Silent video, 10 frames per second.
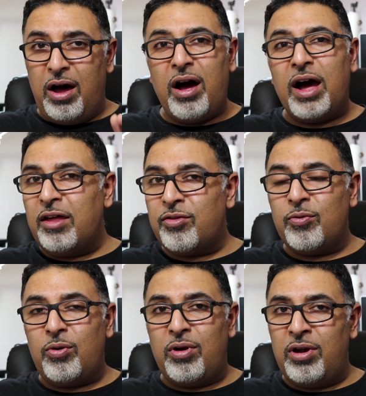I
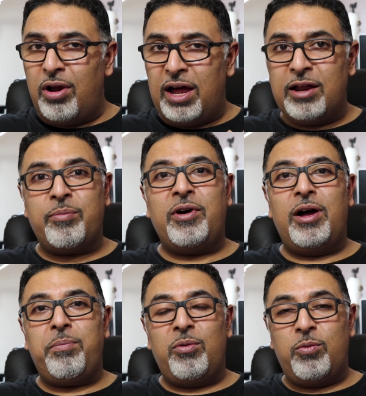thought Lilac
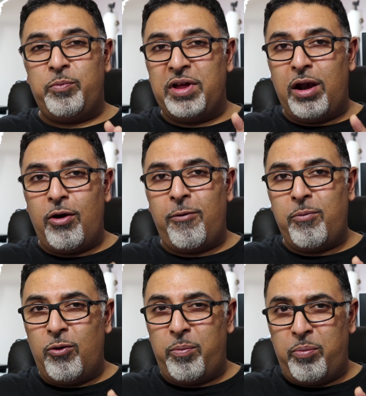Purple would be a lot
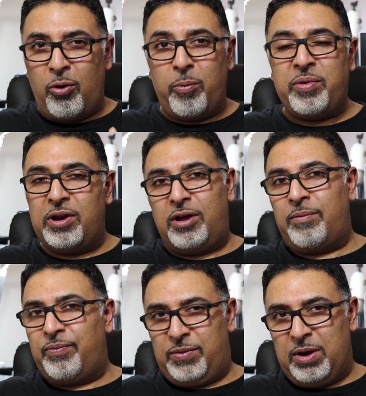more popular,